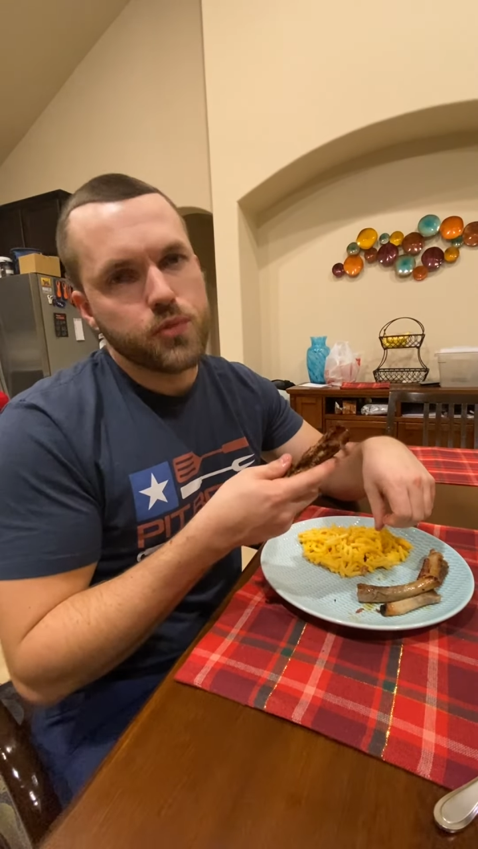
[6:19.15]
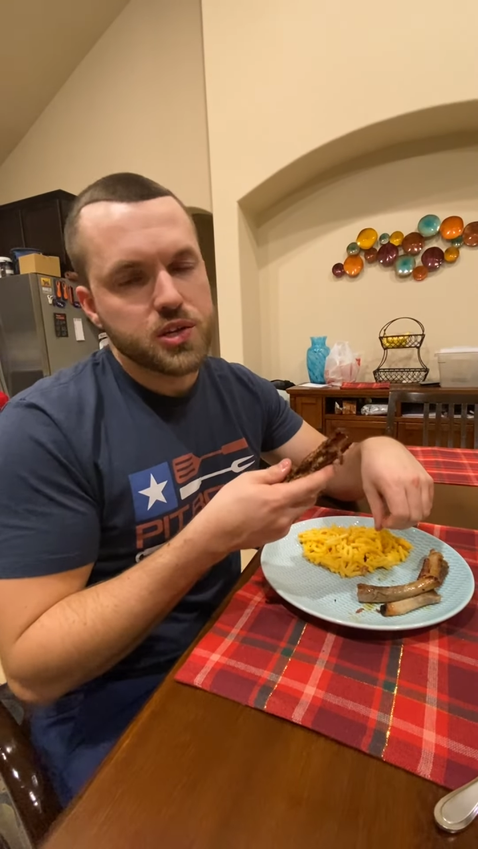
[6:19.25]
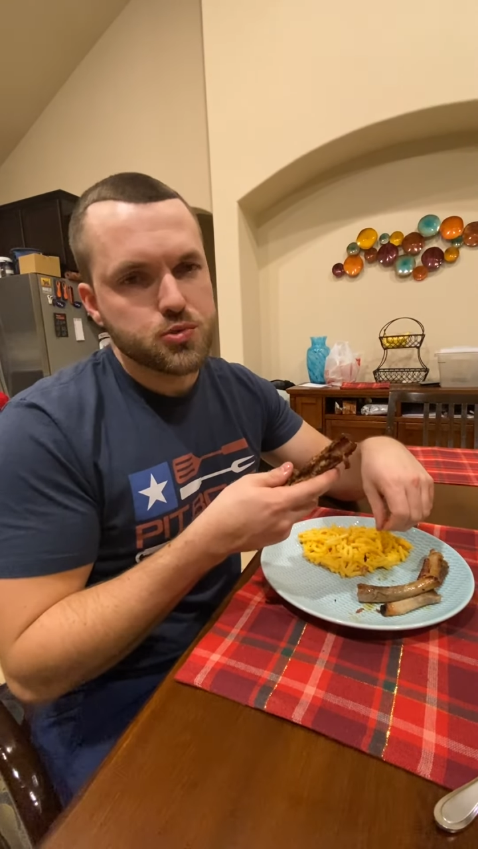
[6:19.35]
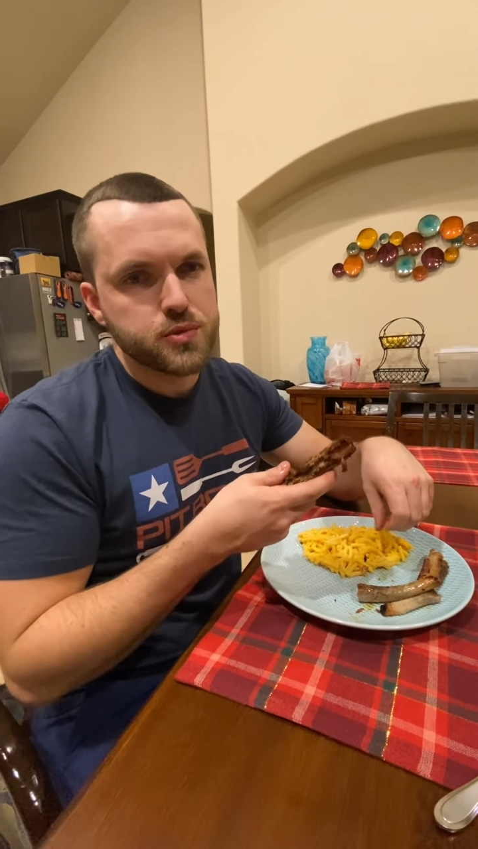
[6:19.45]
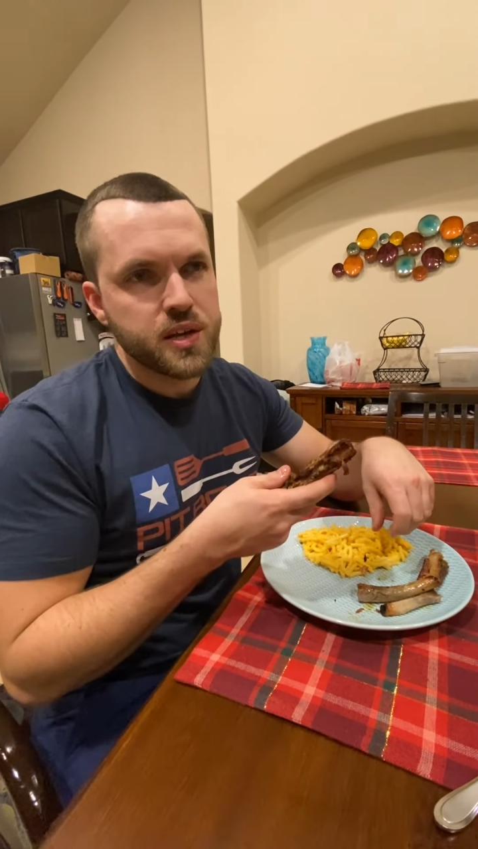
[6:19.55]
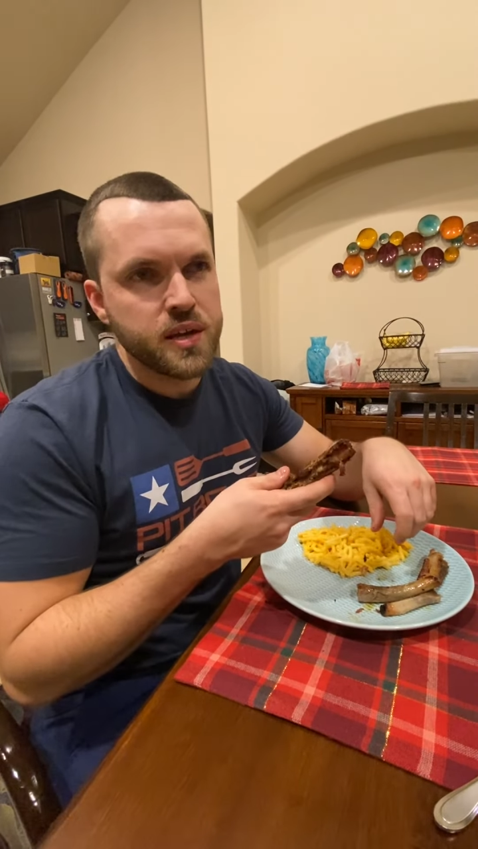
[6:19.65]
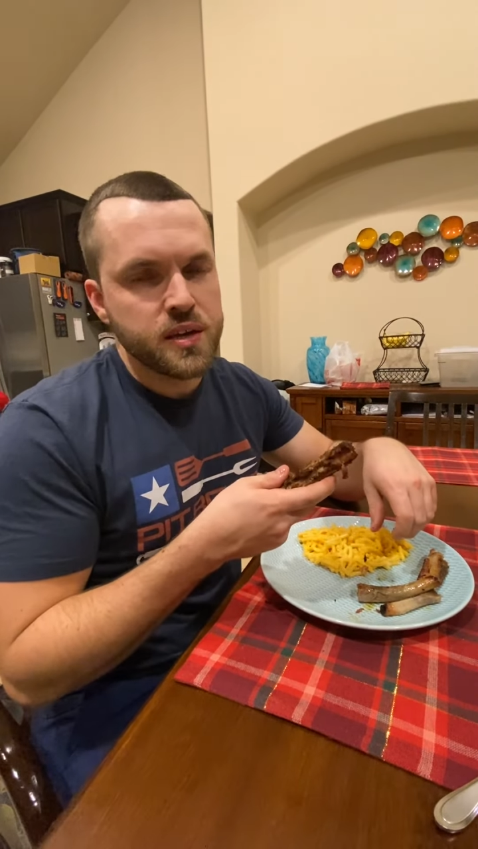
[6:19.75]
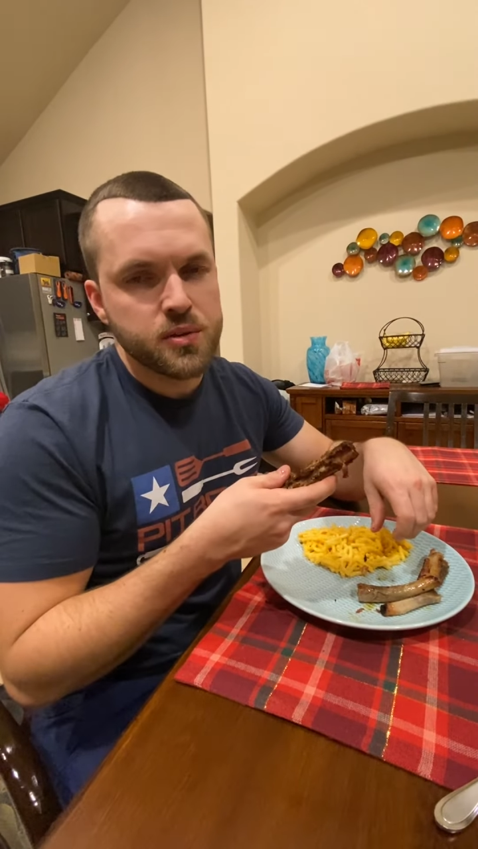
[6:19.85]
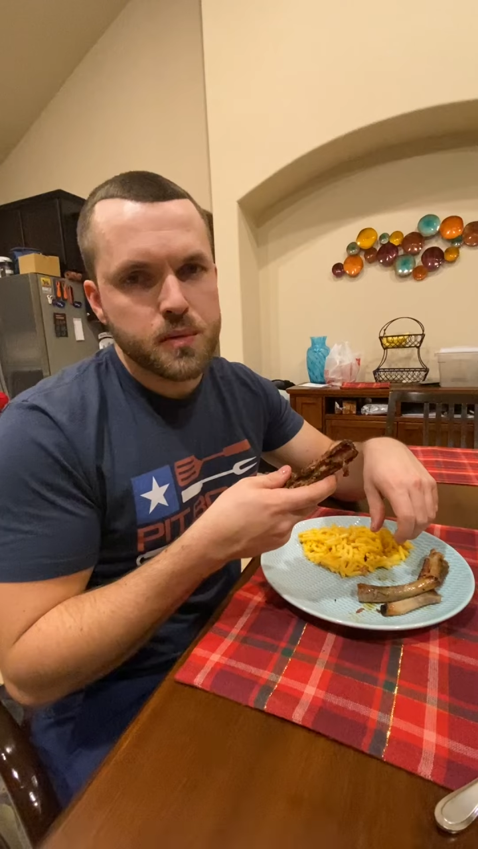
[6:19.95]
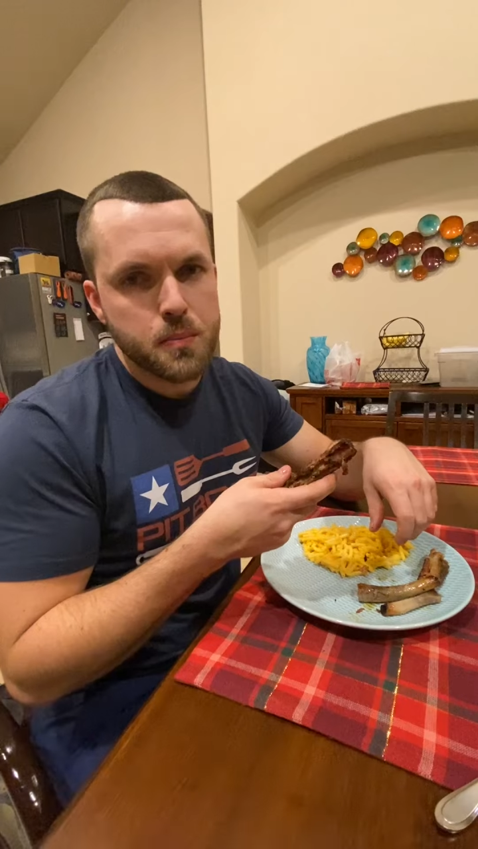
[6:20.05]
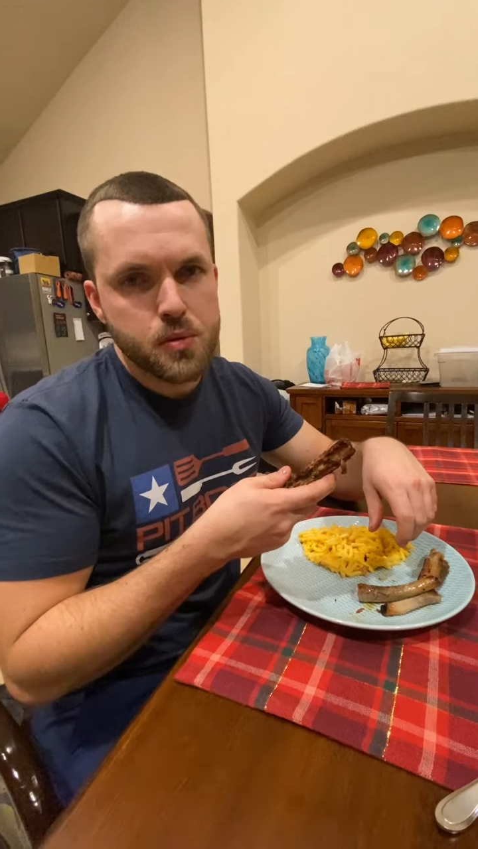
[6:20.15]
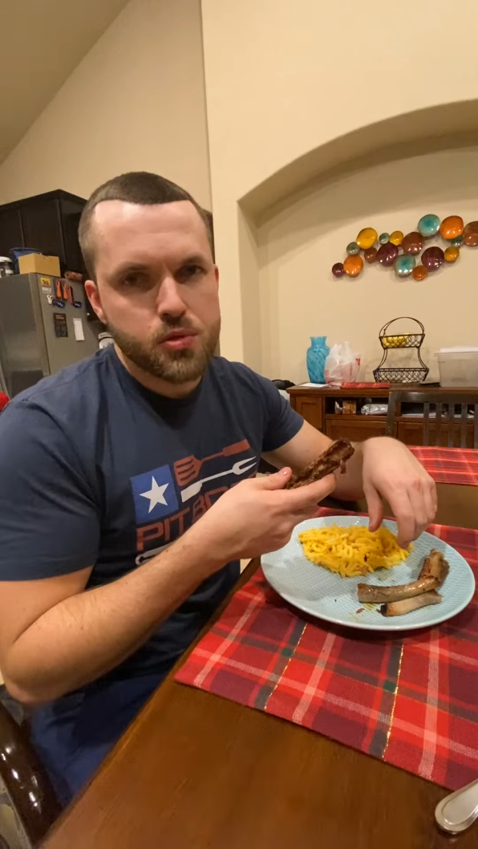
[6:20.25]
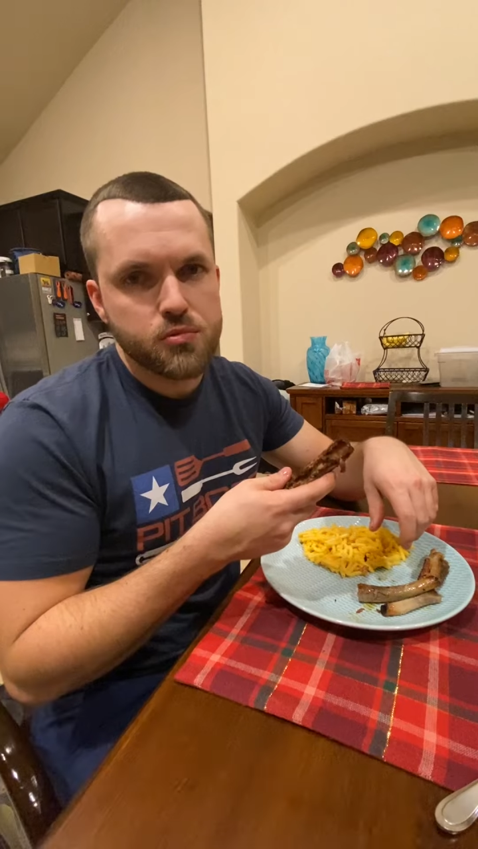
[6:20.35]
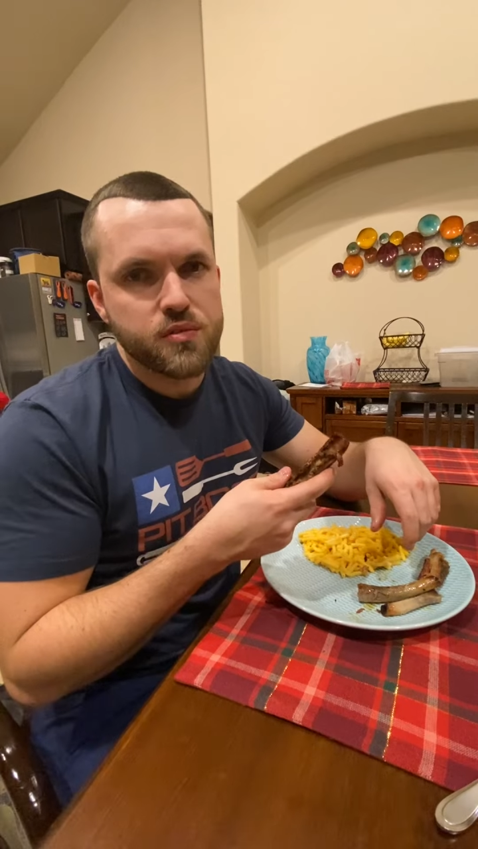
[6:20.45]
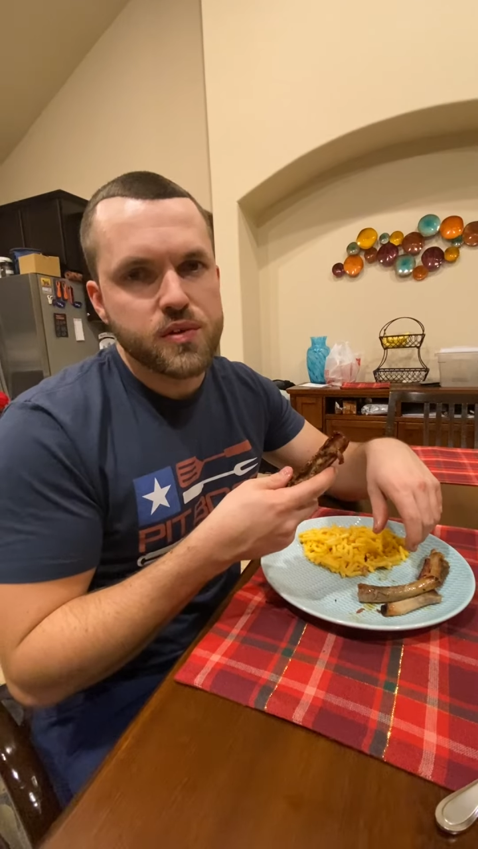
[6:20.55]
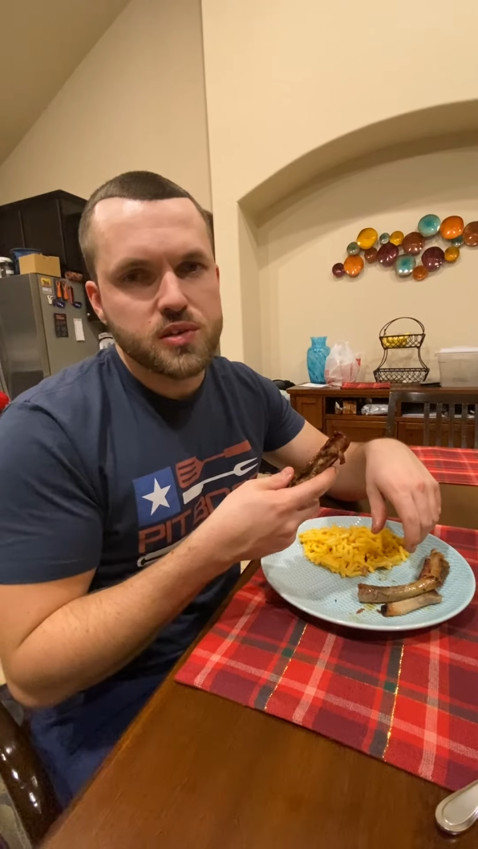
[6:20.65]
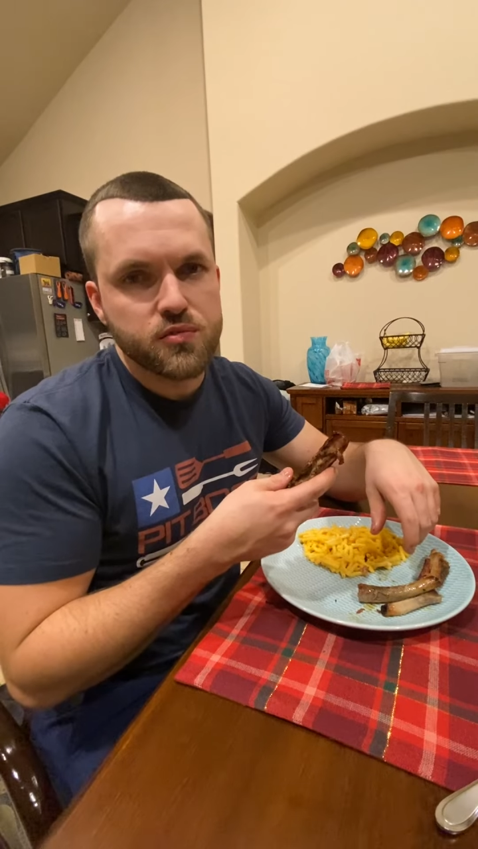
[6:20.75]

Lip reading: We just reheated them up at 350